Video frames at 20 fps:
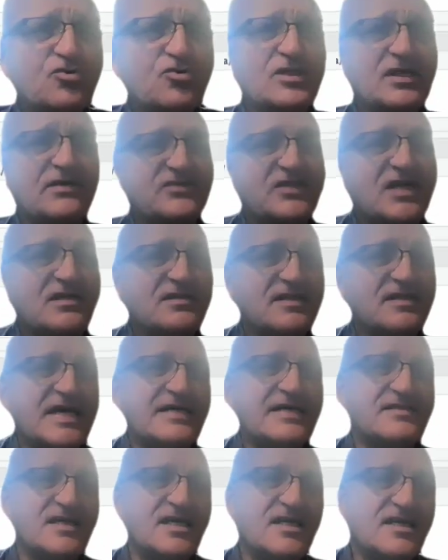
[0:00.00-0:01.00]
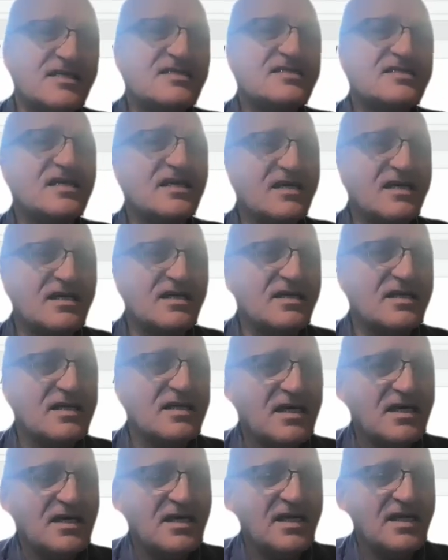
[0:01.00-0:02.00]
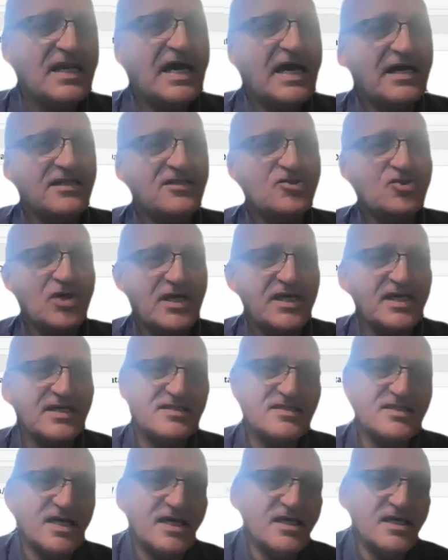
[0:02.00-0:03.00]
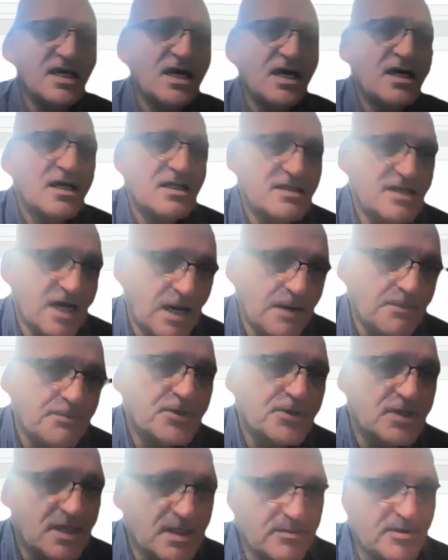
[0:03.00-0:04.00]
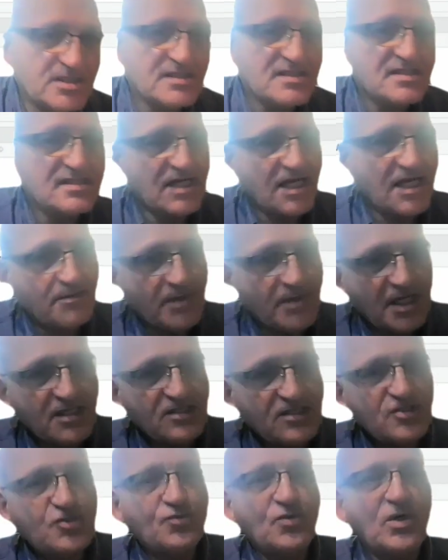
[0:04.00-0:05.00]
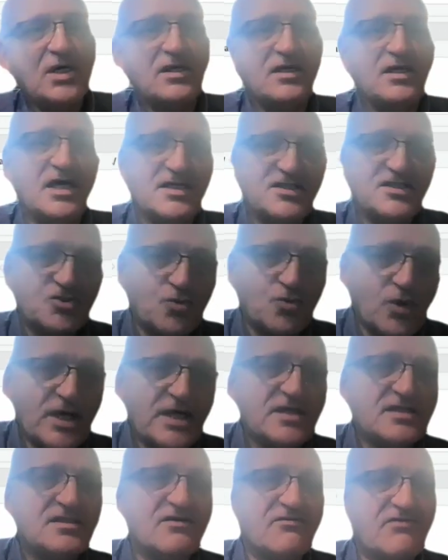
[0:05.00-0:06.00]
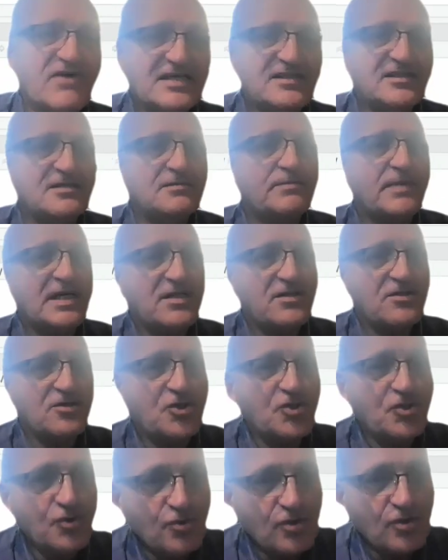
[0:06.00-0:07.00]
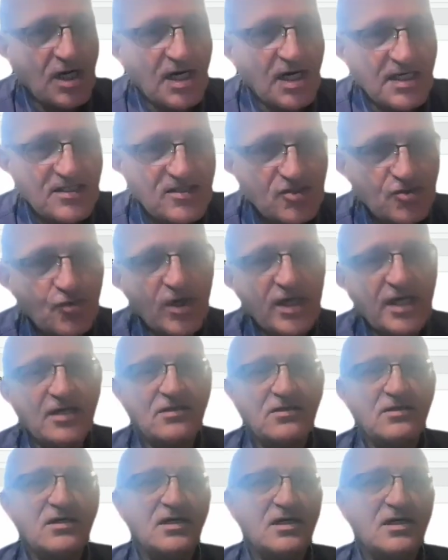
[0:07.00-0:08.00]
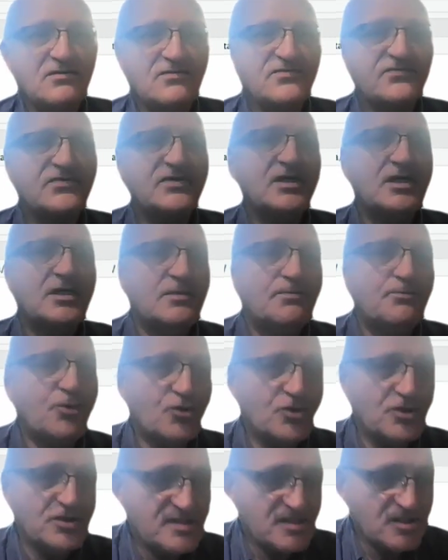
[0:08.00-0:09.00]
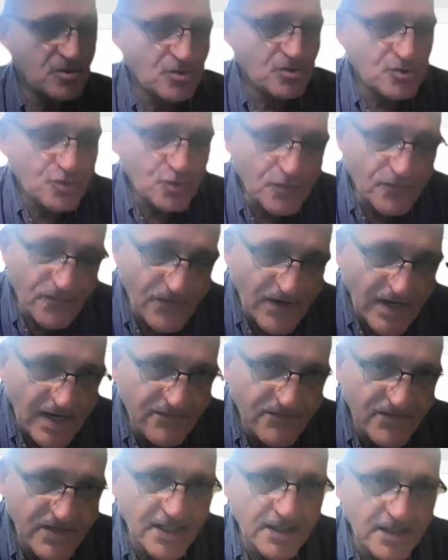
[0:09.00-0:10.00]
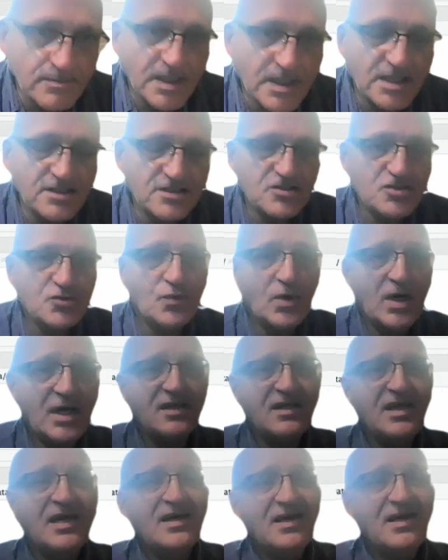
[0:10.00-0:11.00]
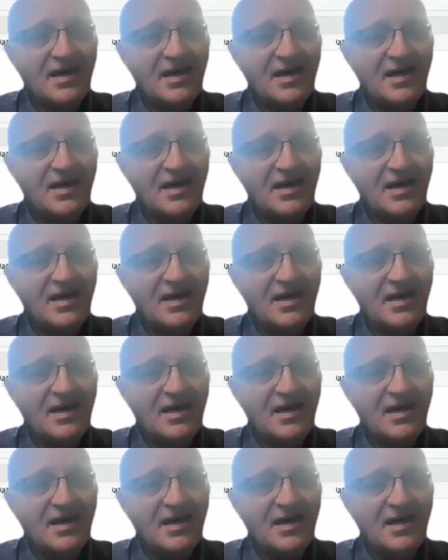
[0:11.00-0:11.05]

could have done that in a single line. So I can say the upper limit is n minus 1 s squared divided by the q chi-square of 0.025 and n minus 1.